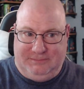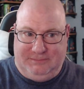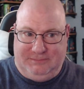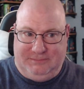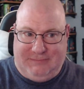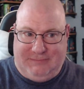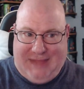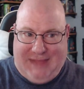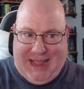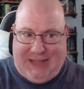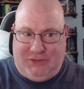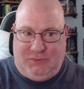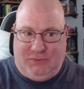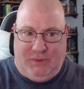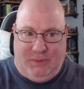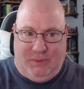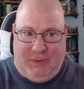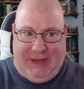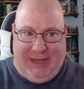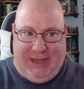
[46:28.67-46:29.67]
That's
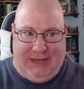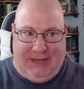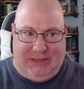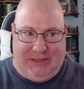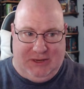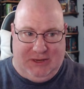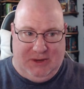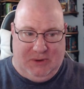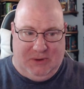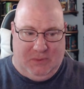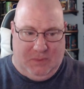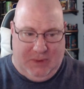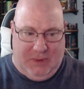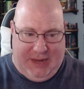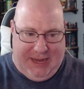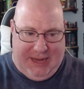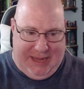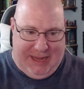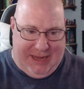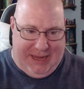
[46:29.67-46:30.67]
what we need to do.
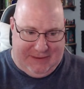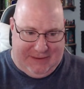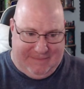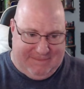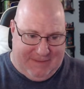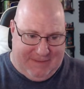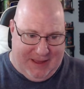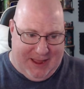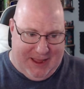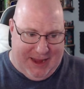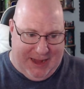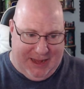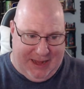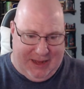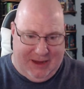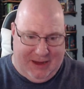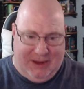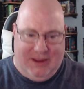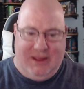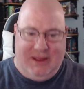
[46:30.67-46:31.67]
We need to find
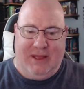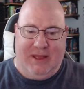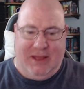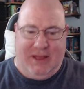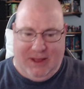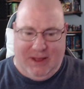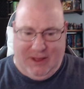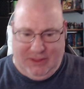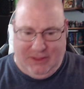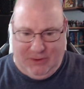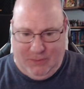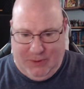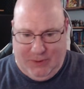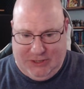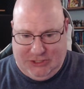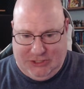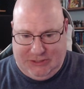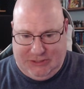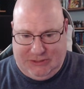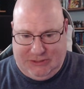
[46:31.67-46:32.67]
other
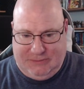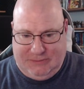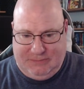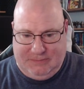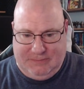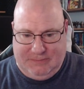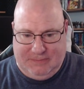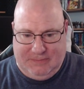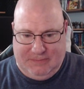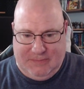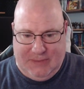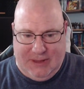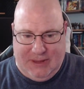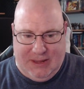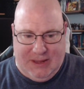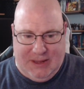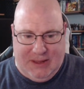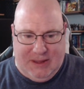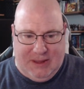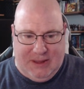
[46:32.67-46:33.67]
witches.
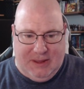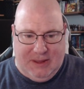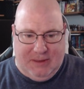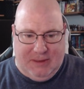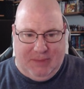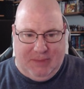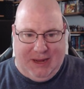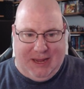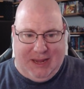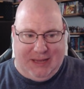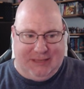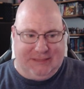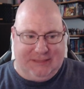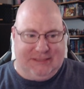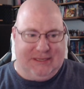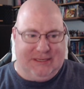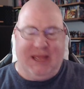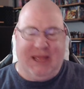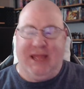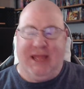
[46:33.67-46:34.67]
Because
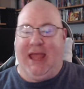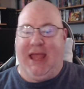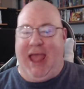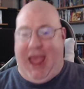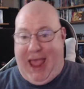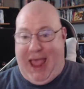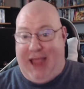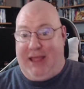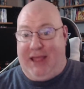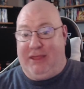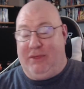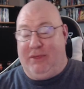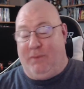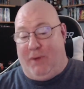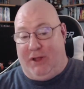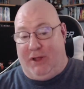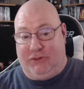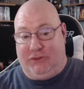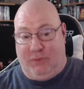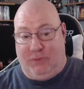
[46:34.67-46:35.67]
Agatha
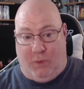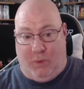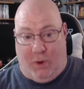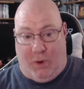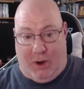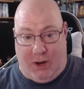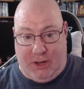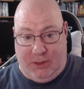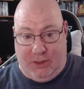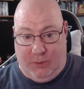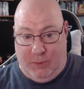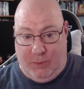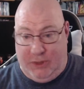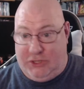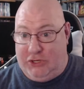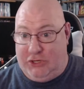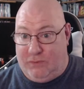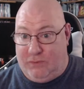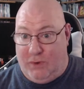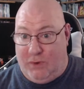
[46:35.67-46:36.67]
wants to walk the
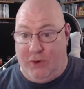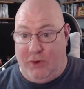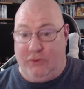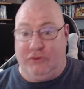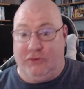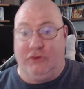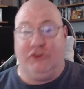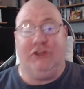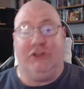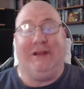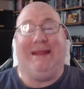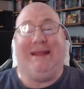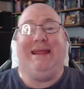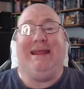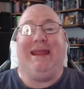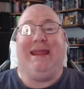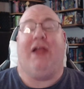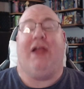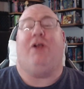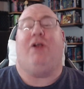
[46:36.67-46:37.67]
witch's road so she can
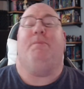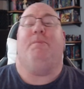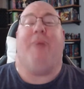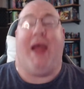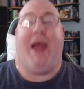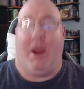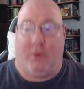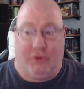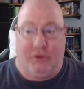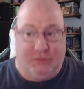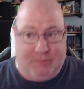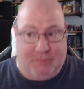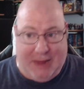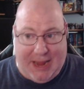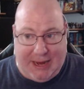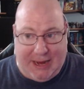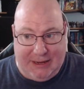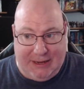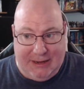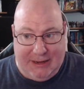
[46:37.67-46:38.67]
get her powers
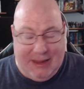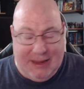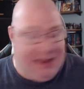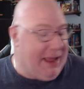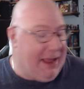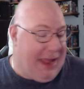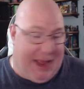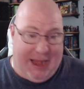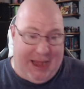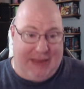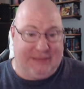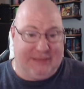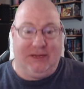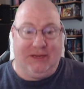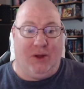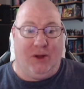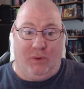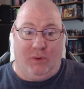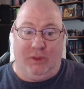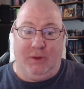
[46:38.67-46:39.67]
back. And that's the
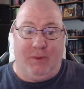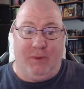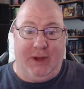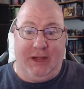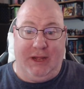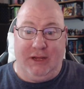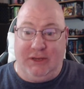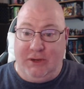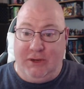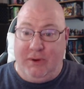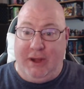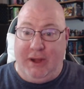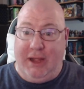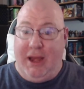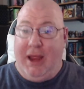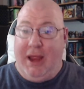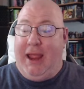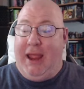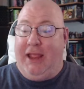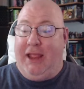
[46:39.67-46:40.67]
only way to do it
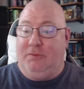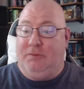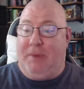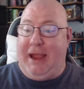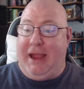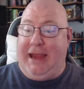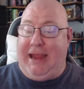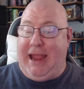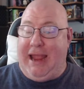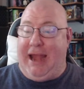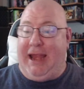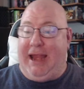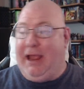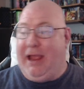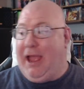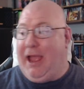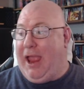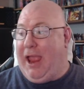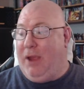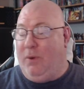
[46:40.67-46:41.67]
is by getting
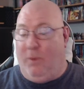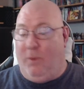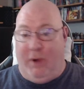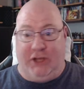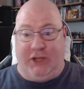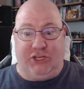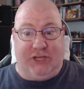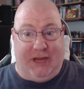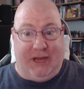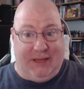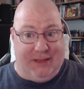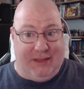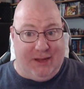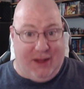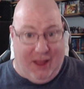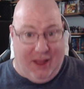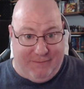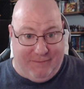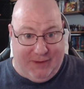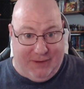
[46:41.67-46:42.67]
a witch in the
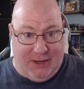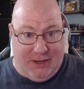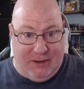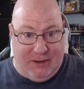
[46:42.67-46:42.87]
coven